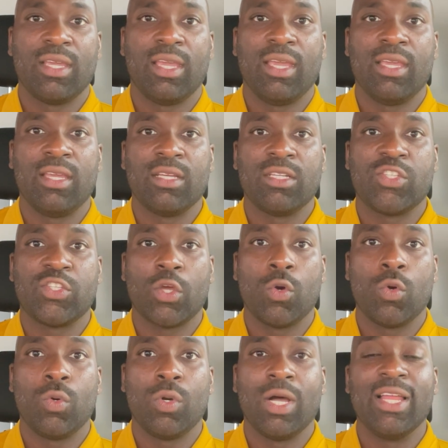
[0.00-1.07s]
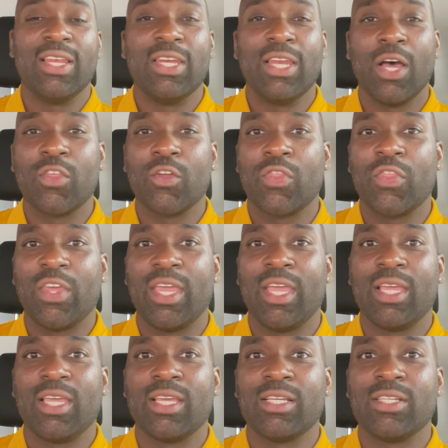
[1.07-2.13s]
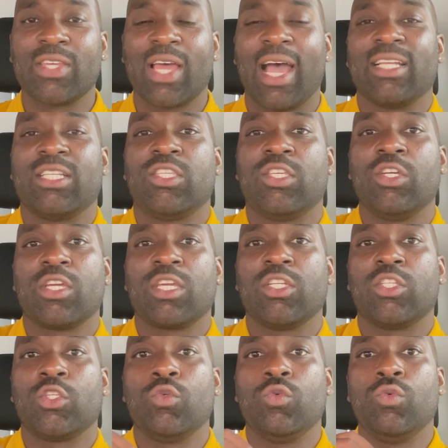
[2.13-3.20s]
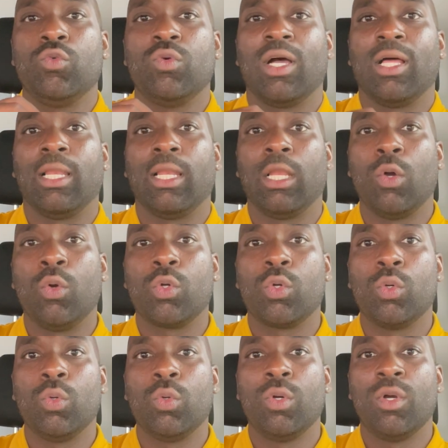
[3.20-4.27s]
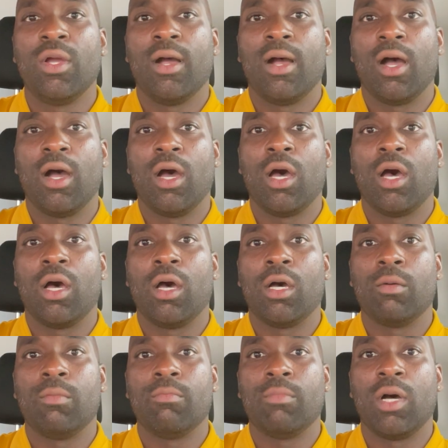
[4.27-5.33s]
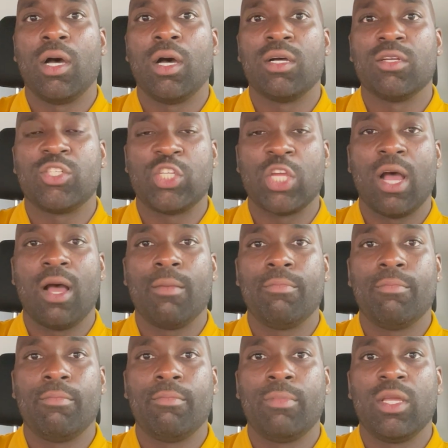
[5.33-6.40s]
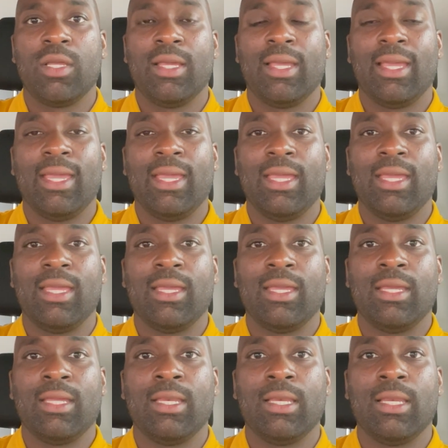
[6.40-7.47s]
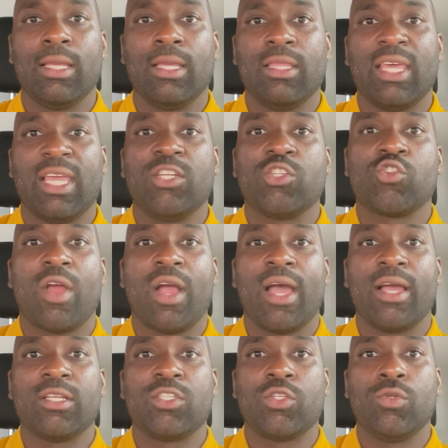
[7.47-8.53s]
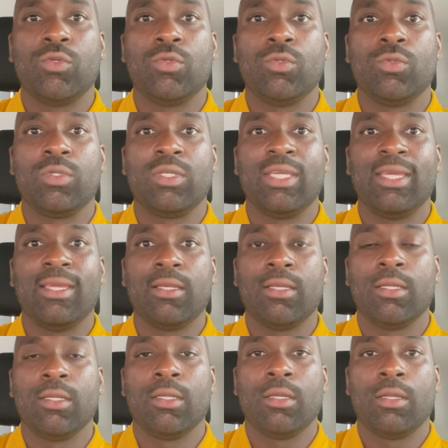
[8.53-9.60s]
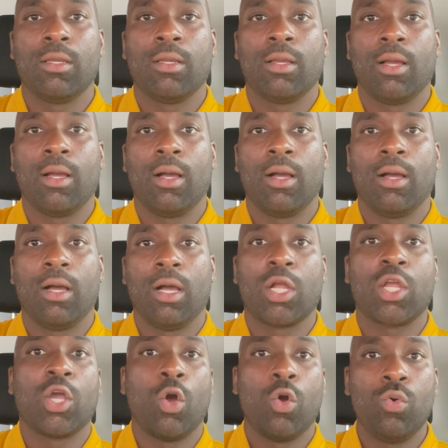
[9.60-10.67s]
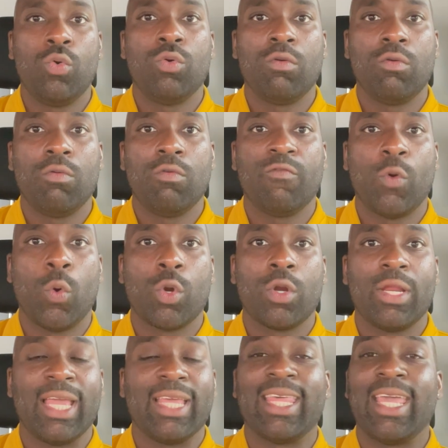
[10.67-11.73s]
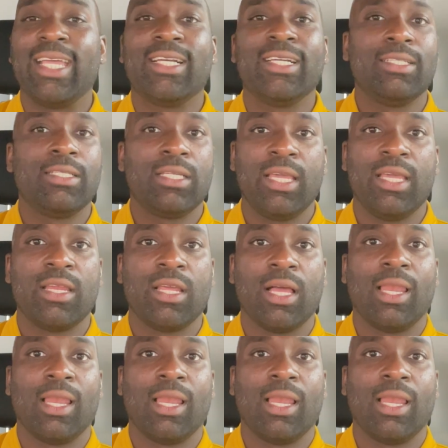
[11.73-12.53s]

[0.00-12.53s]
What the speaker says: And so another thing is, I took it to a local shop, and they tried to get a code for it, and they couldn't get it.